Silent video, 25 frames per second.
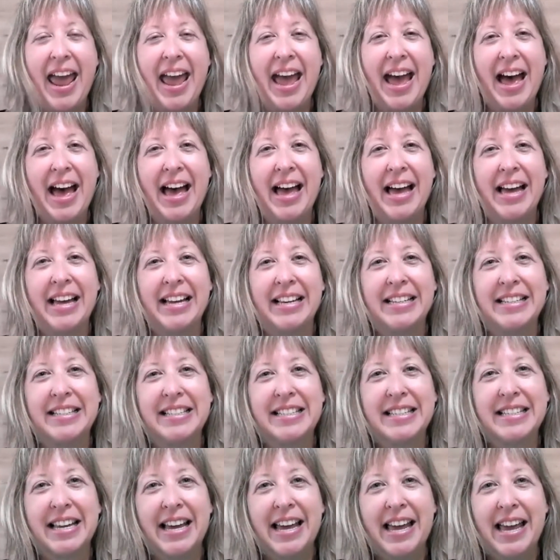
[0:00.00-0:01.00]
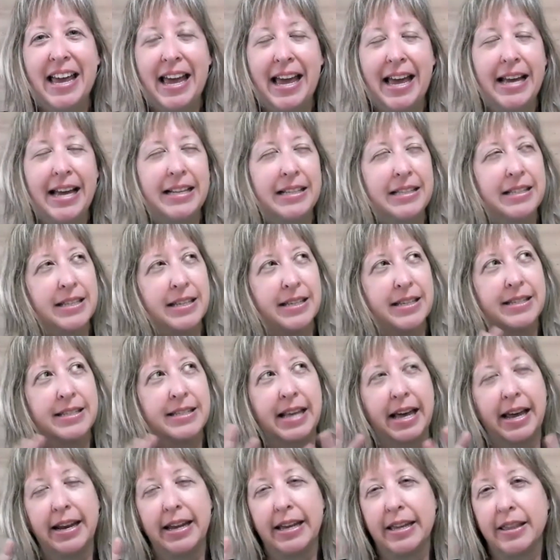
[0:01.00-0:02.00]
And it's
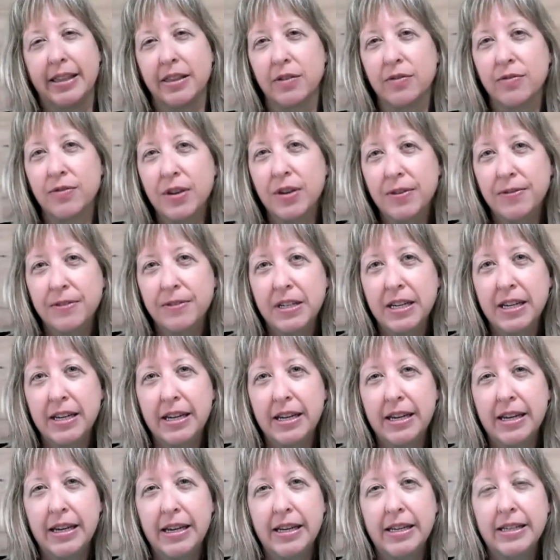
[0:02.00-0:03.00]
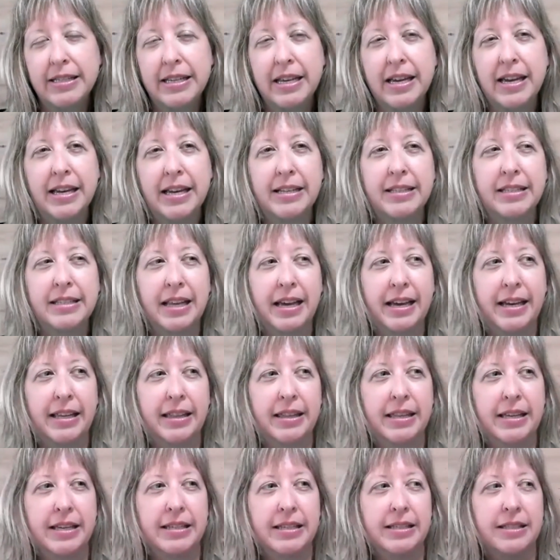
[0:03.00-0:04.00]
set in the 50s. It's
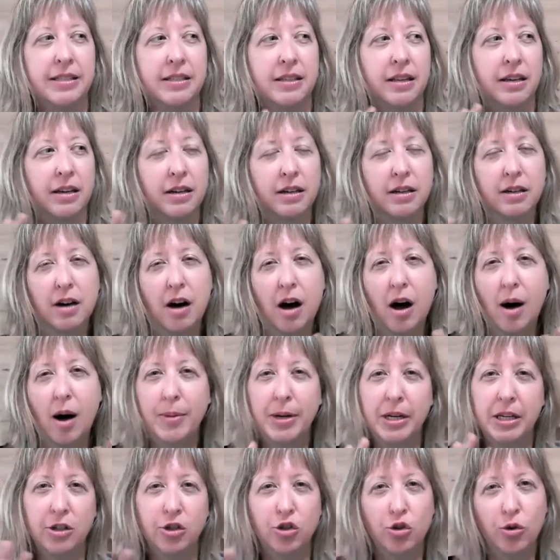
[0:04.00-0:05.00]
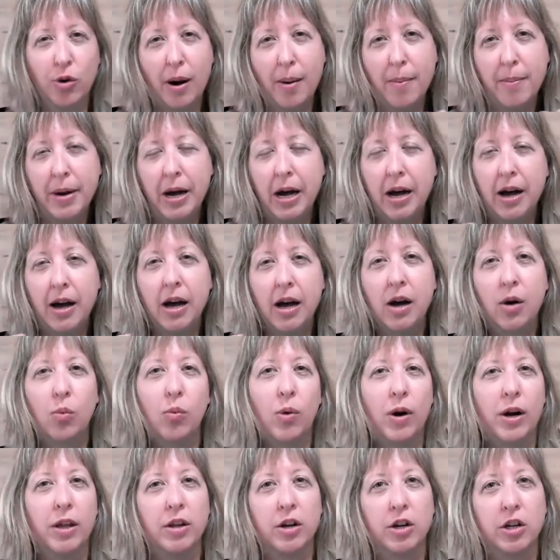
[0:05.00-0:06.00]
like this comedy
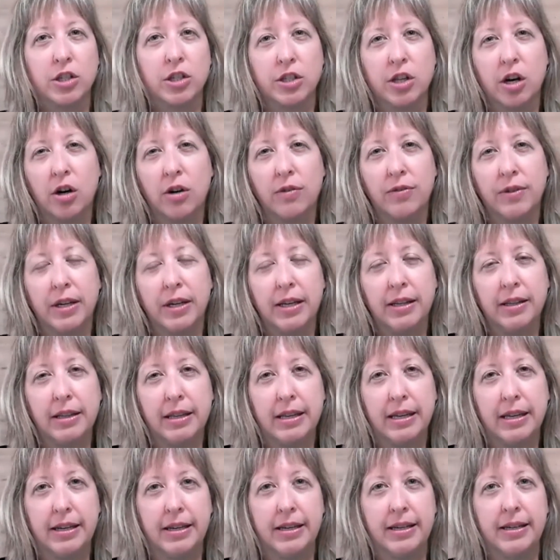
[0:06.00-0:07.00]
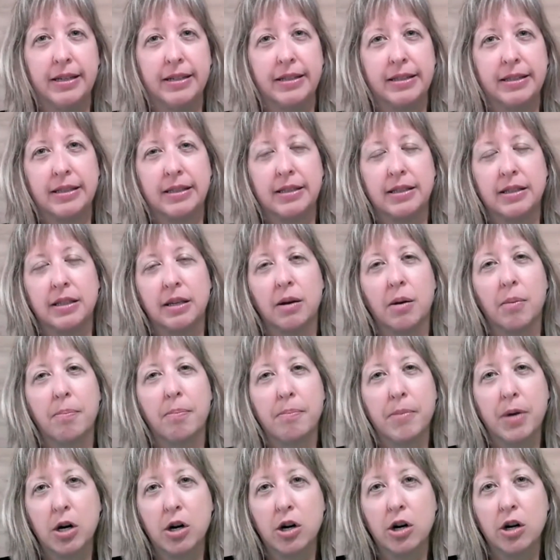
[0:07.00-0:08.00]
drama where they're solving these
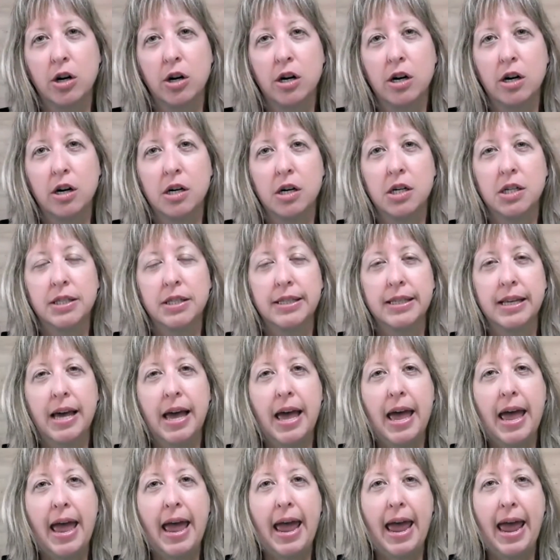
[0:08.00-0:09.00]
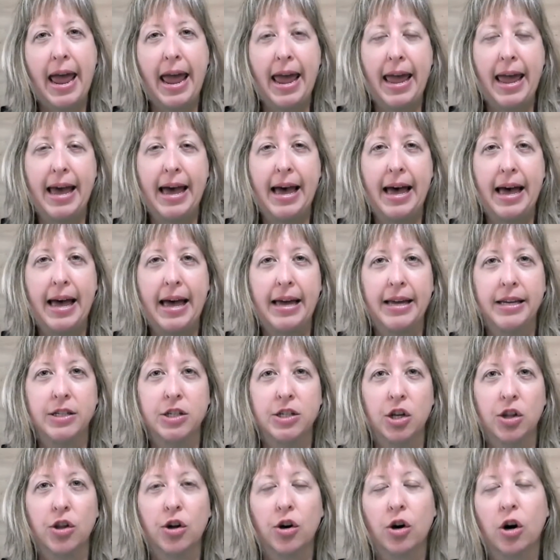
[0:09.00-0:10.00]
murders,
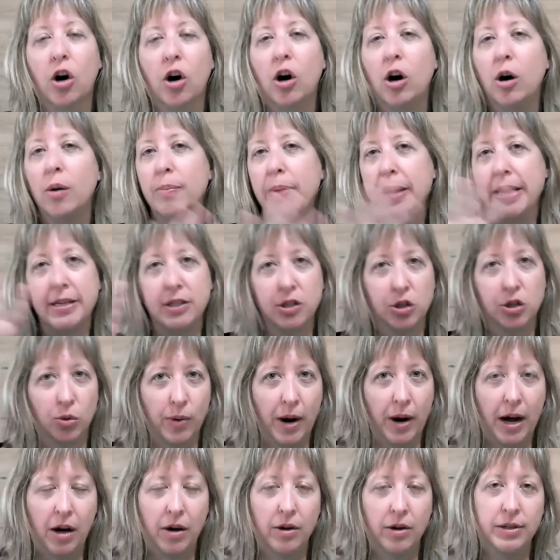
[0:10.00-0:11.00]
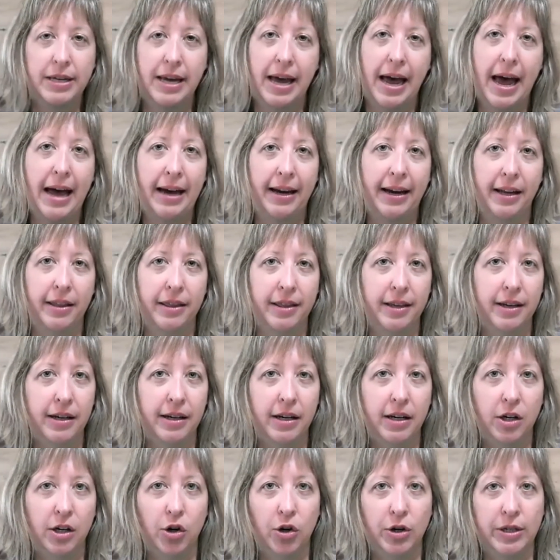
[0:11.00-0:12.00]
and they're all based around
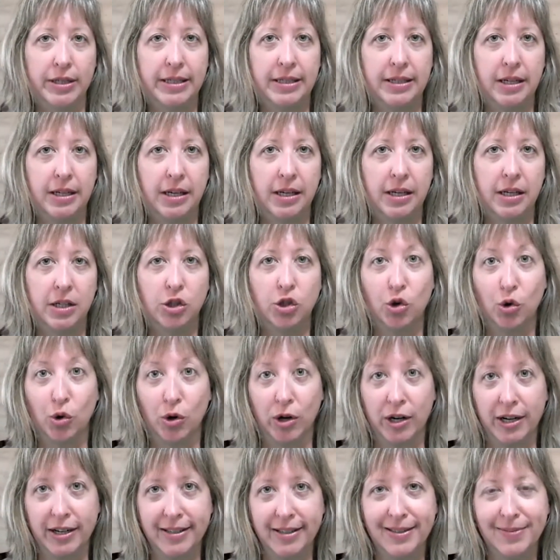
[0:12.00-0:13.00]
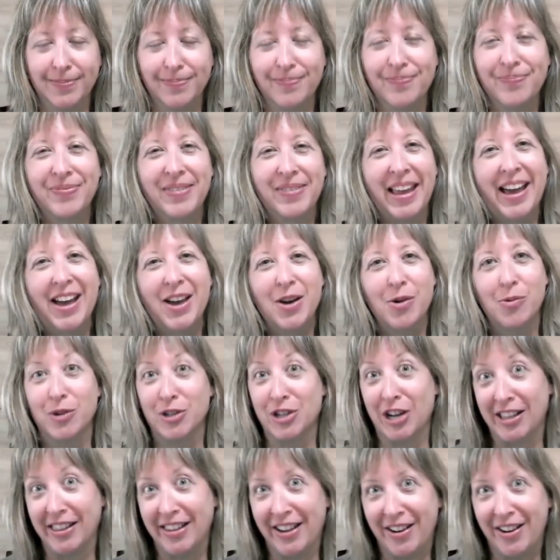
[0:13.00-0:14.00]
Agatha Christie stories,
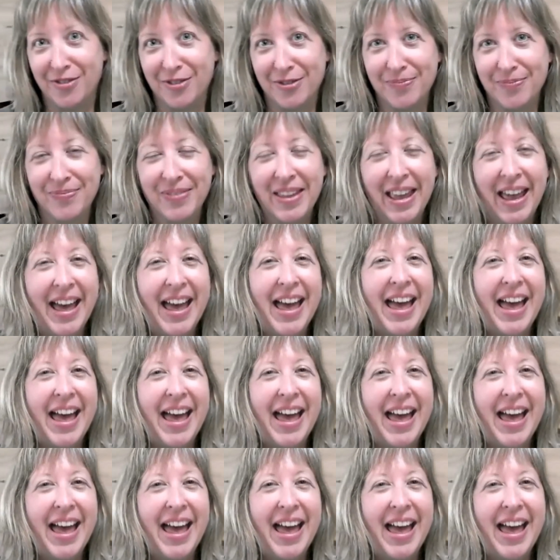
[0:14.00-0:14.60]
which I love.